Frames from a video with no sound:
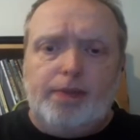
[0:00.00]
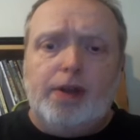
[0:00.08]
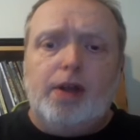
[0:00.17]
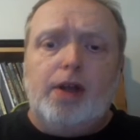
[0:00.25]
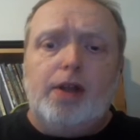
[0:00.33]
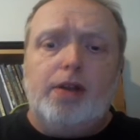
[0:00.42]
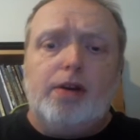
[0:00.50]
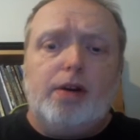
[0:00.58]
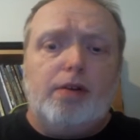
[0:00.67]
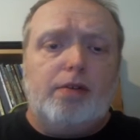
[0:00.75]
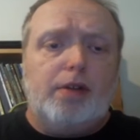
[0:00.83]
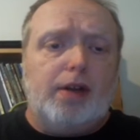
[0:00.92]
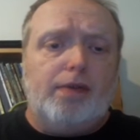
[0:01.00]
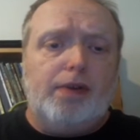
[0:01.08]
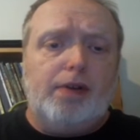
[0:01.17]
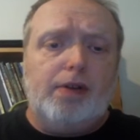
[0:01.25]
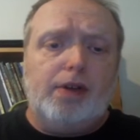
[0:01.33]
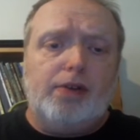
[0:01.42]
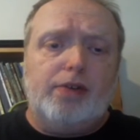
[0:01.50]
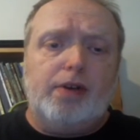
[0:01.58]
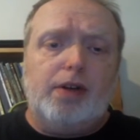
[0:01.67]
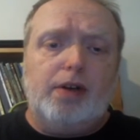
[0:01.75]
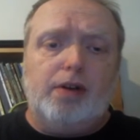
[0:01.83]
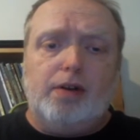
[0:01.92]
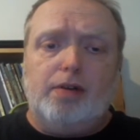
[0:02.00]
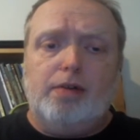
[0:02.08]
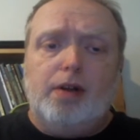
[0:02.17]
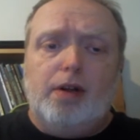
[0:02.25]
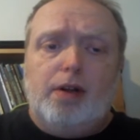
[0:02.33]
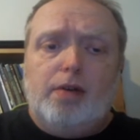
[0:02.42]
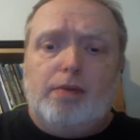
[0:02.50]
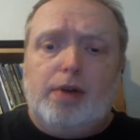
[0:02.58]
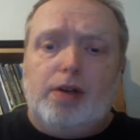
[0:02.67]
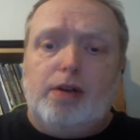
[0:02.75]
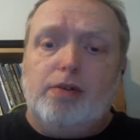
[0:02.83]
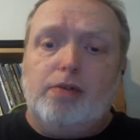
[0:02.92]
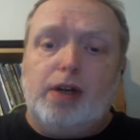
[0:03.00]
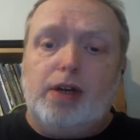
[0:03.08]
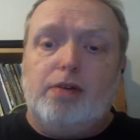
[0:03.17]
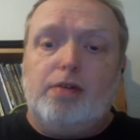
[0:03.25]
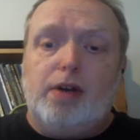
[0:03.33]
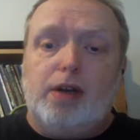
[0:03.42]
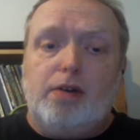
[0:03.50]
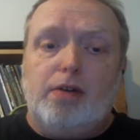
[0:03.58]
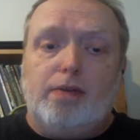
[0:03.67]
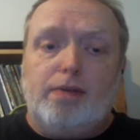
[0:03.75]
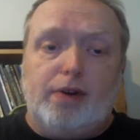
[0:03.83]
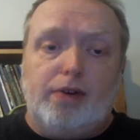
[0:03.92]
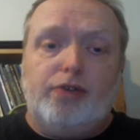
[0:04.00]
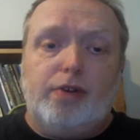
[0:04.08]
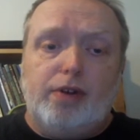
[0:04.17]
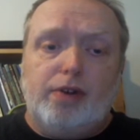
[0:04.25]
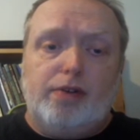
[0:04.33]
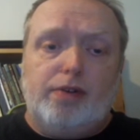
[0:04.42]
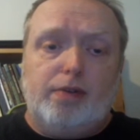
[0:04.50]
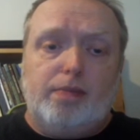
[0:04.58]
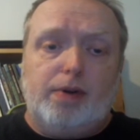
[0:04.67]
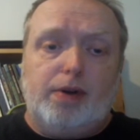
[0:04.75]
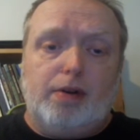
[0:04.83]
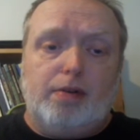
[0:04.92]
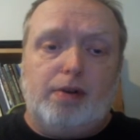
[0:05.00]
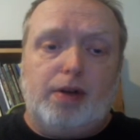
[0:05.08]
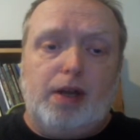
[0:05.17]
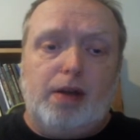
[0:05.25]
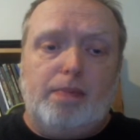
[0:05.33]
There are only a few things you need to know when you're trying to create your first superhero campaign.